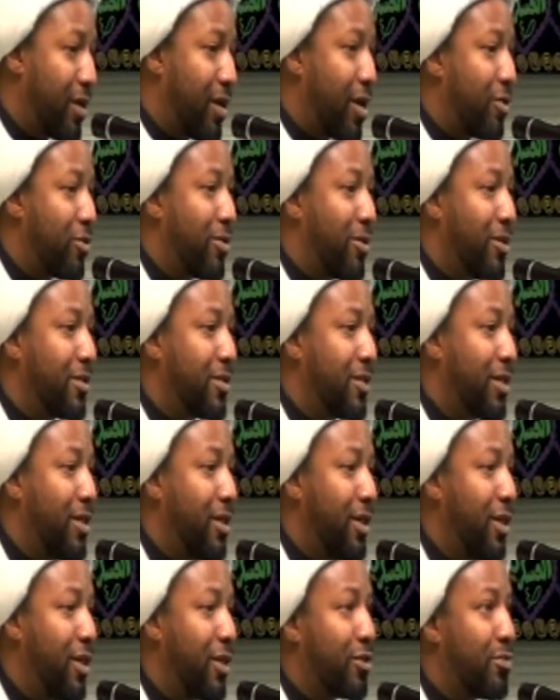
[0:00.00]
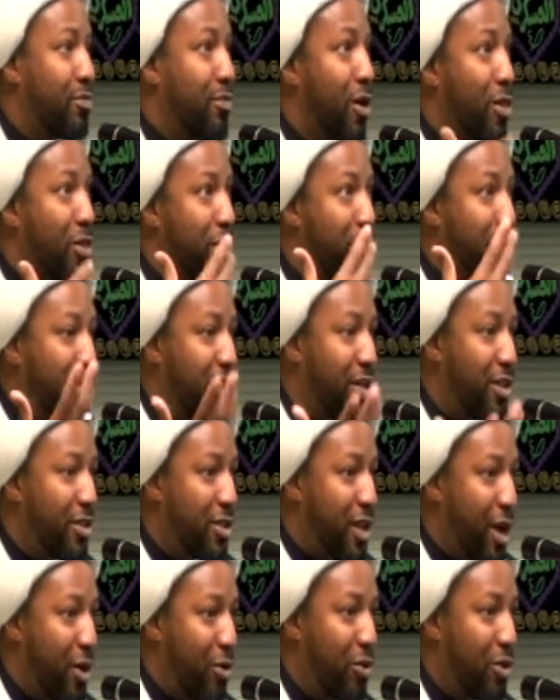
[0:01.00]
but now Yazid, he has brought these
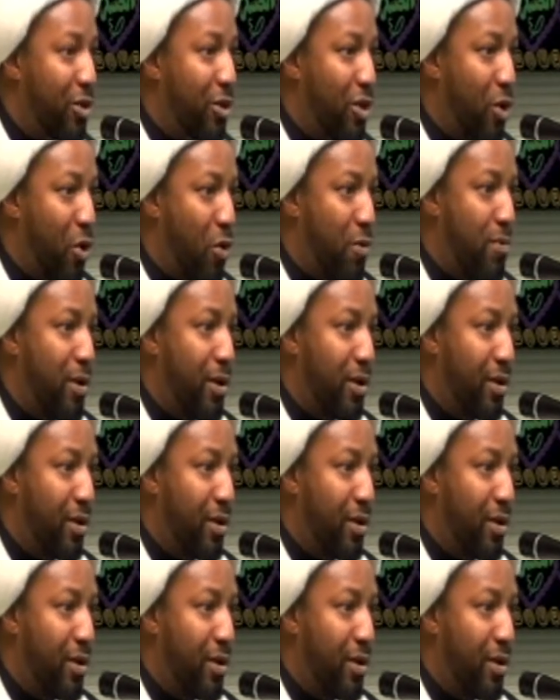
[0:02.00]
things out to the